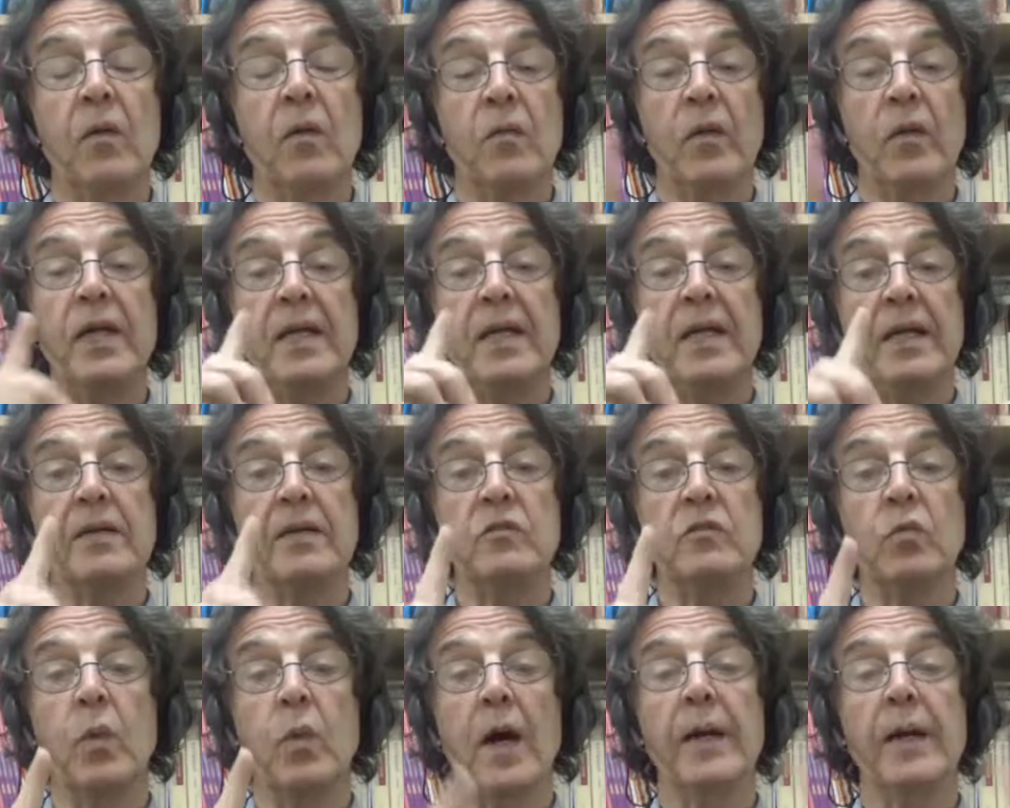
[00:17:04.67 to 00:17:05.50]

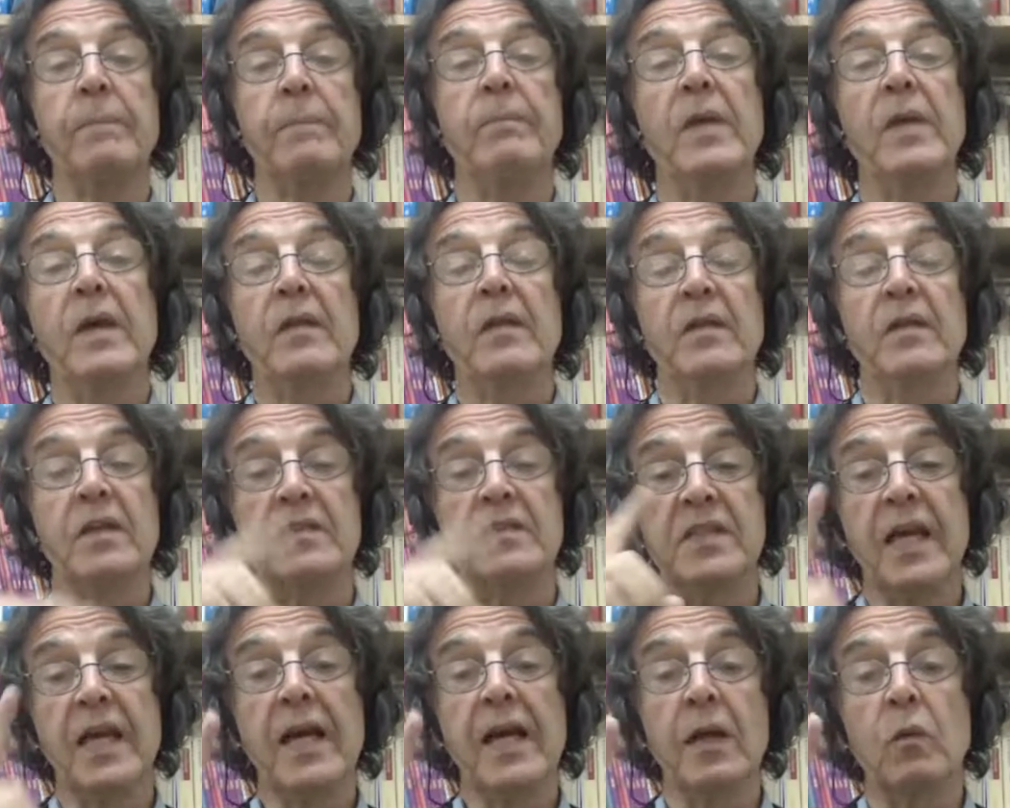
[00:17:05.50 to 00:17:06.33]
Reading's one. The
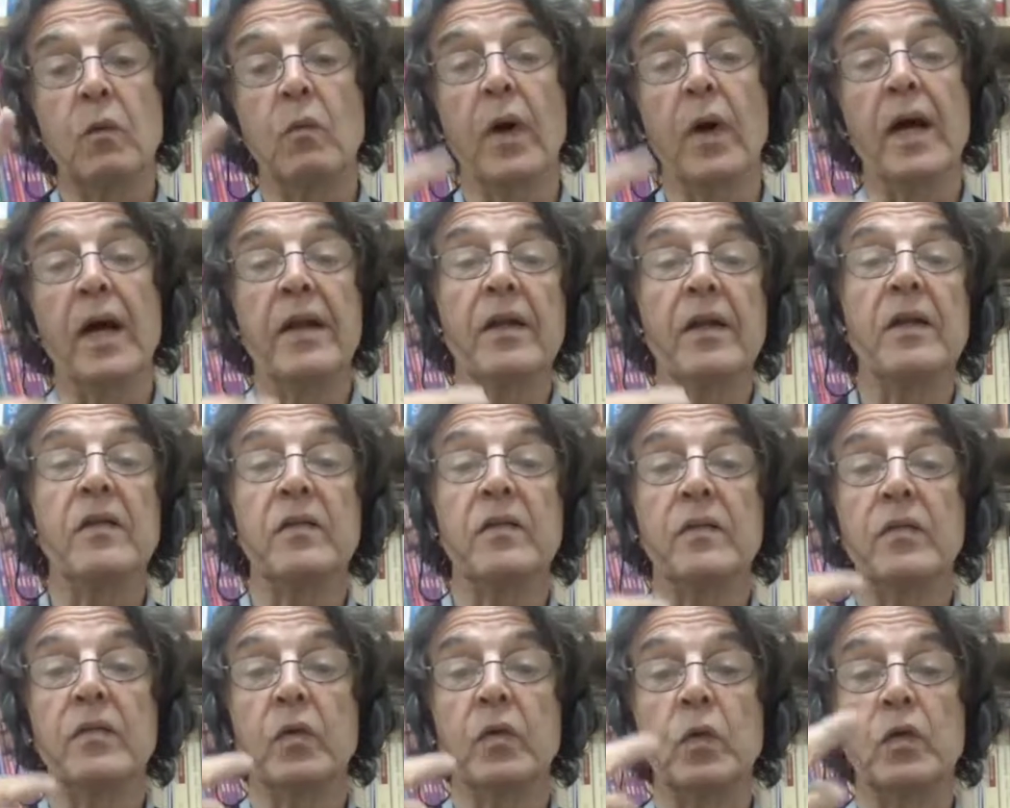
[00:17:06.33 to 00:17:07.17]
second one is,
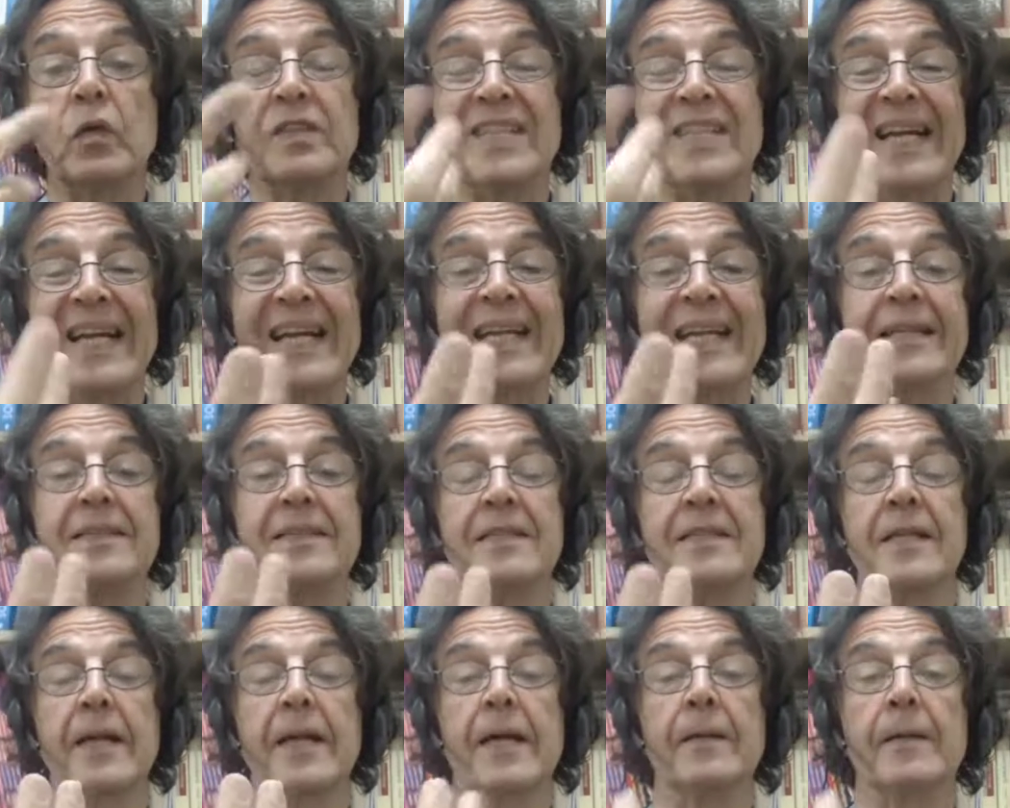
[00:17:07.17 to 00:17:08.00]
of course,
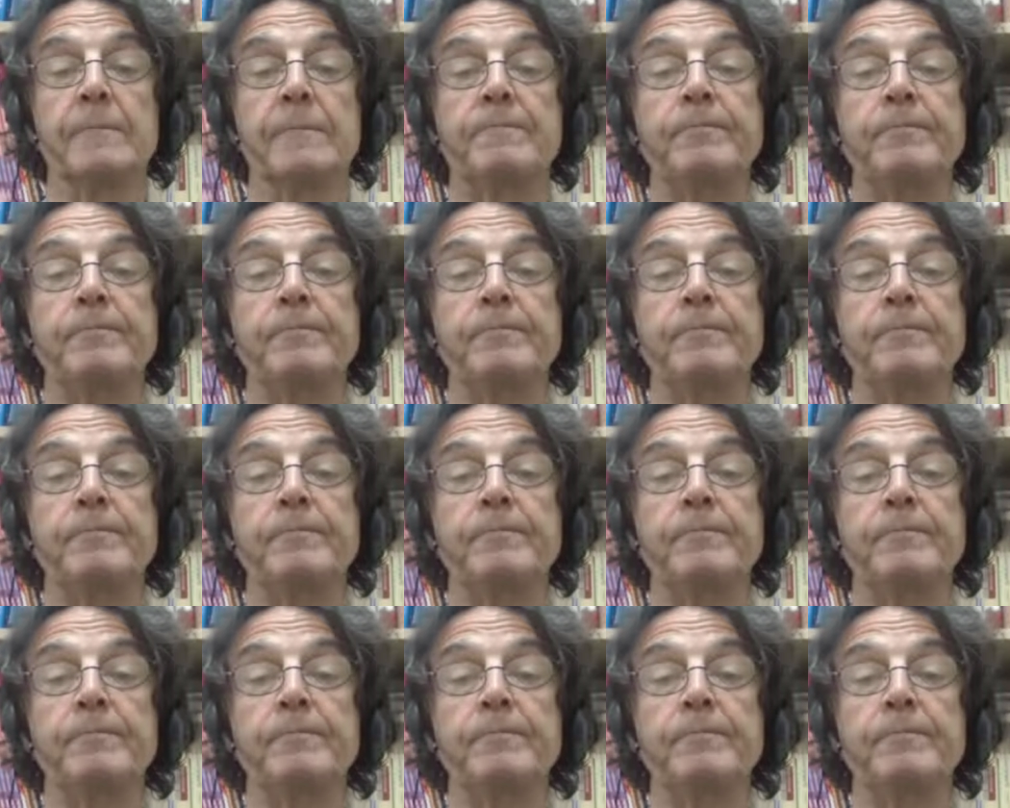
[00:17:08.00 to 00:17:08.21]
listening.